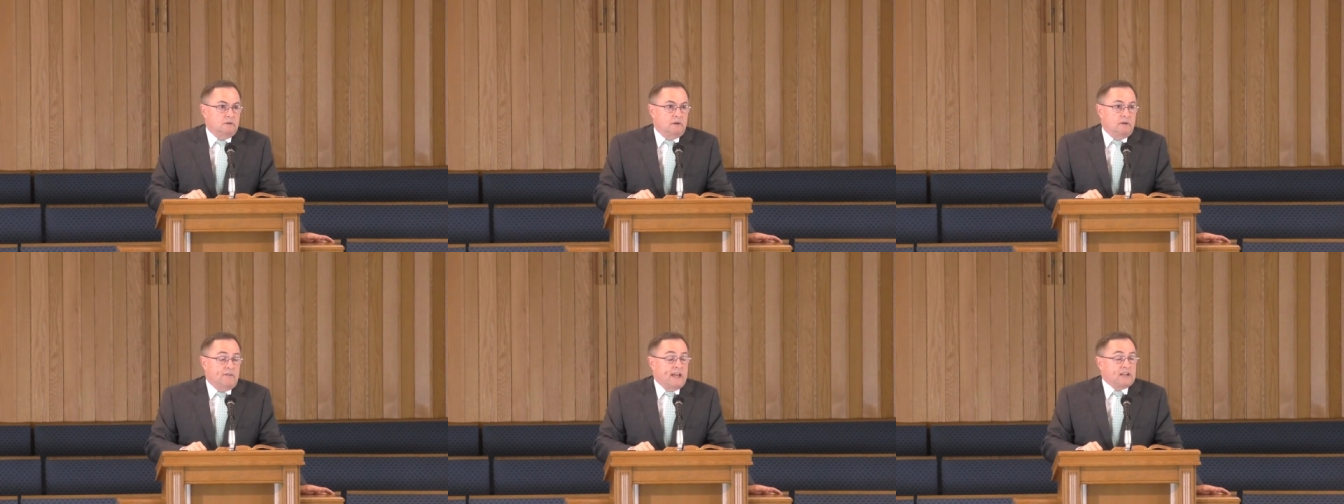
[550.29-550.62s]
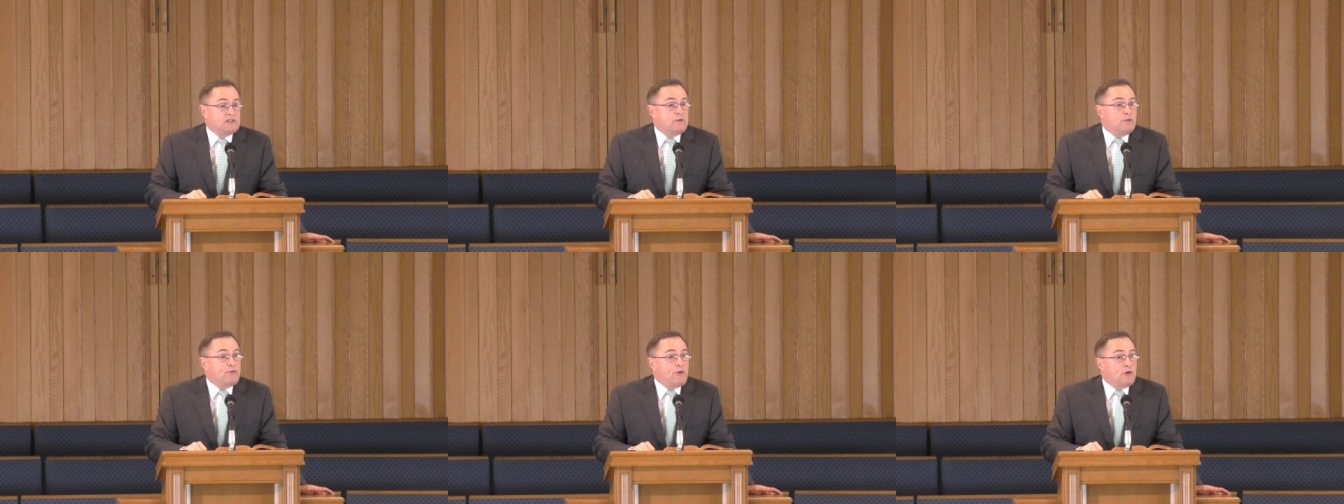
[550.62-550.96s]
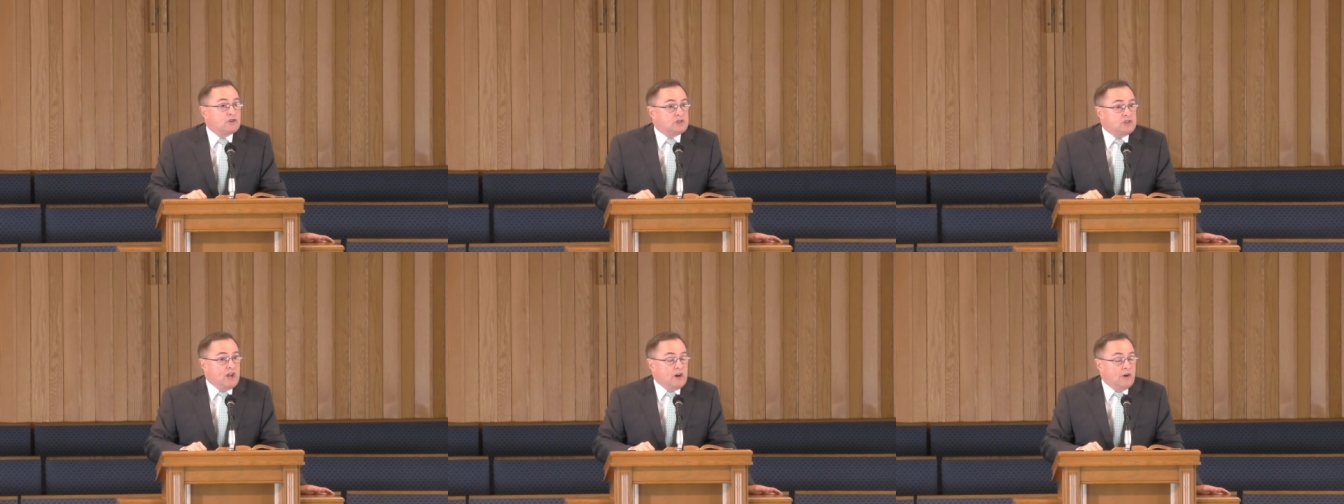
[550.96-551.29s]
That's the
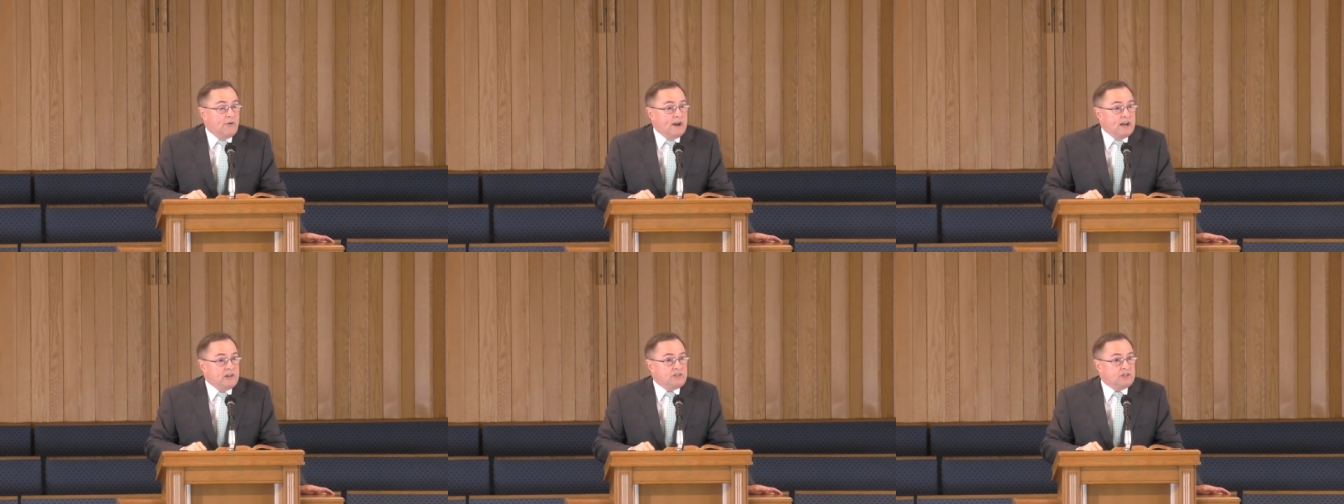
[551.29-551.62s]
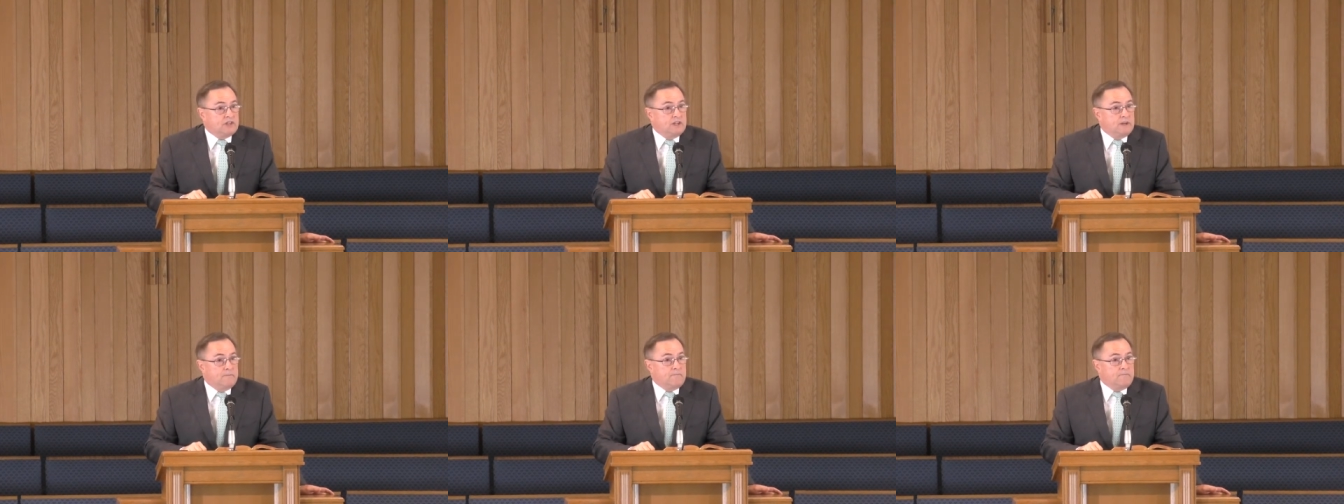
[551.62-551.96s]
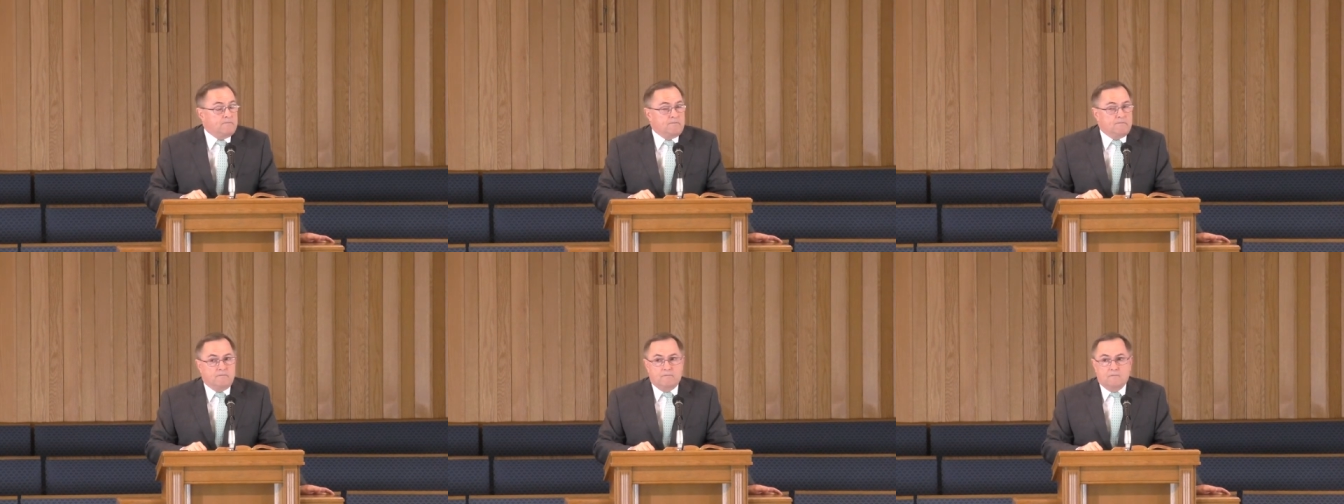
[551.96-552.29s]
first generation.
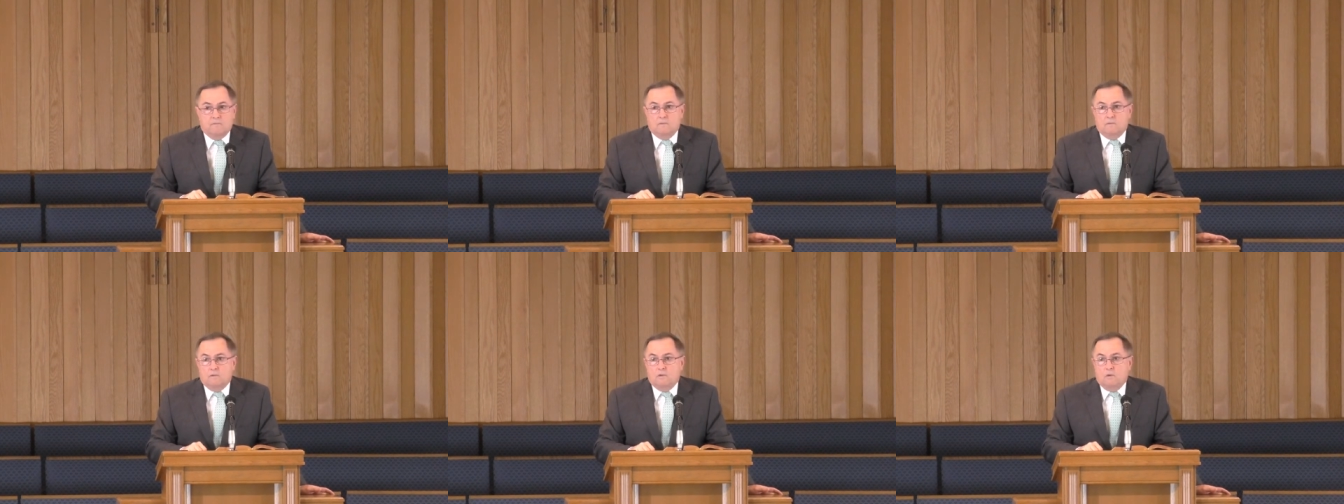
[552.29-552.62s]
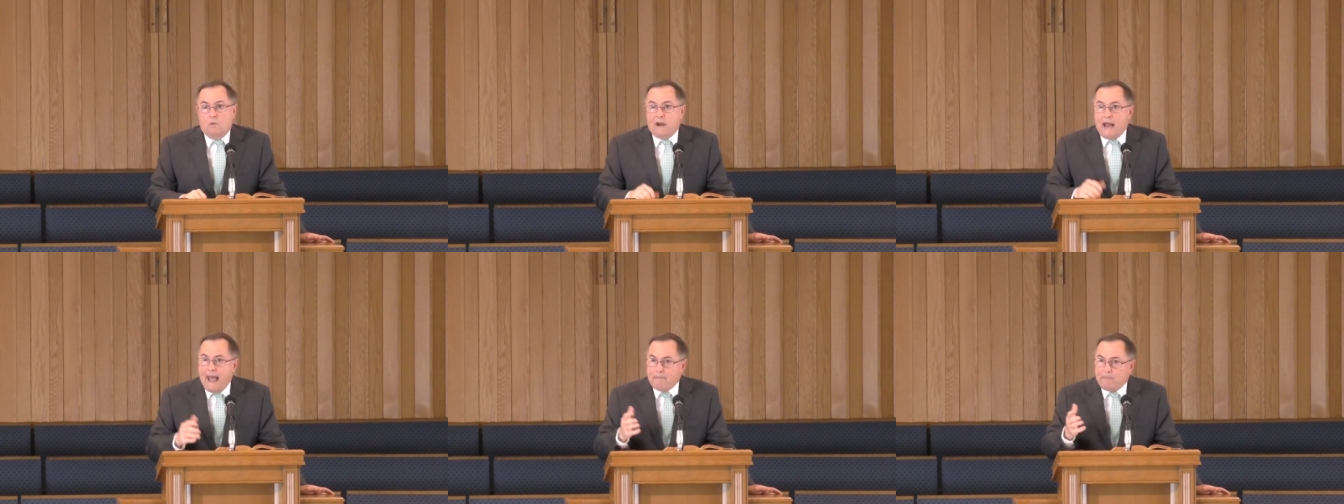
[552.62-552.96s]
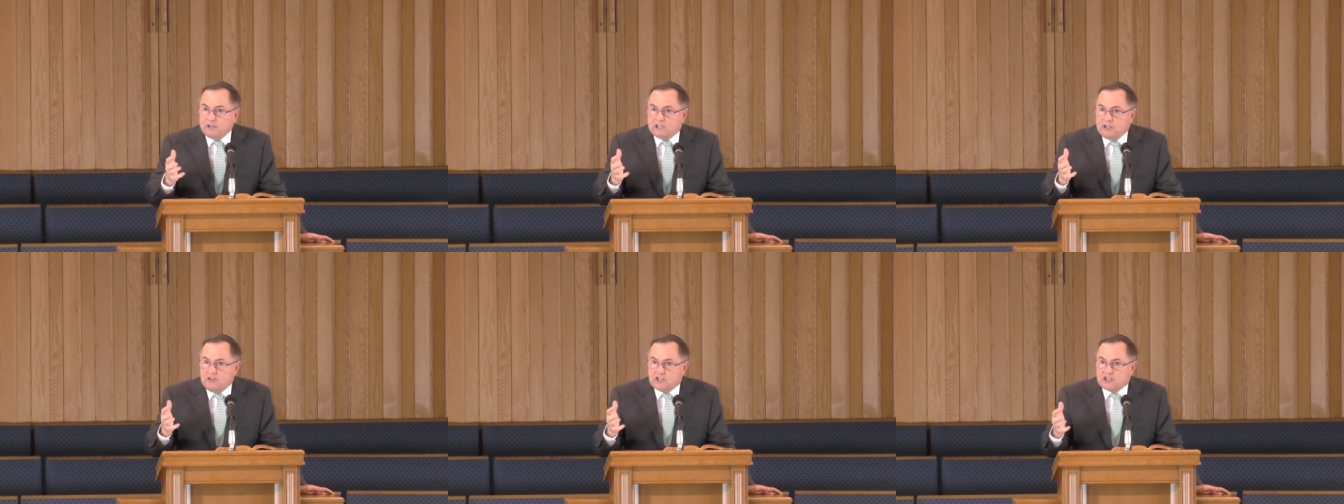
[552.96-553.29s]
What
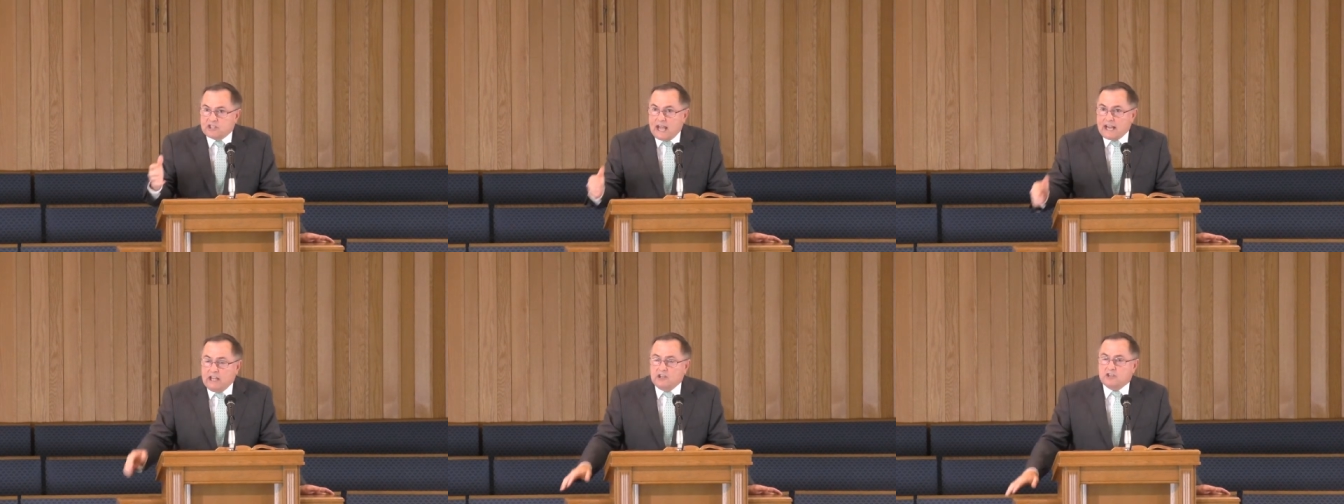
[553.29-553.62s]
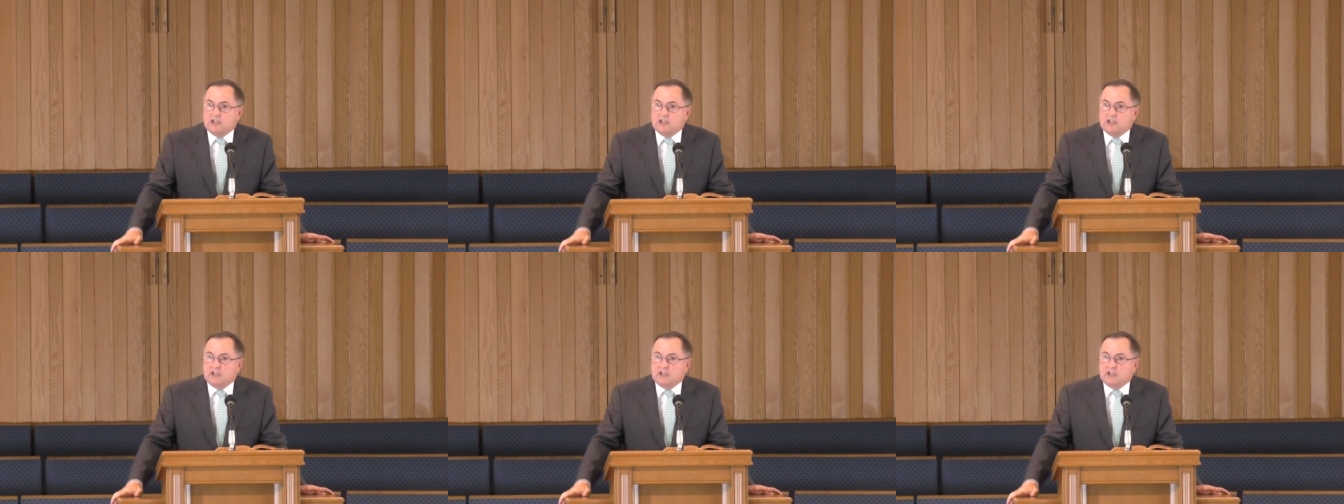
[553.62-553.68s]
happens in the second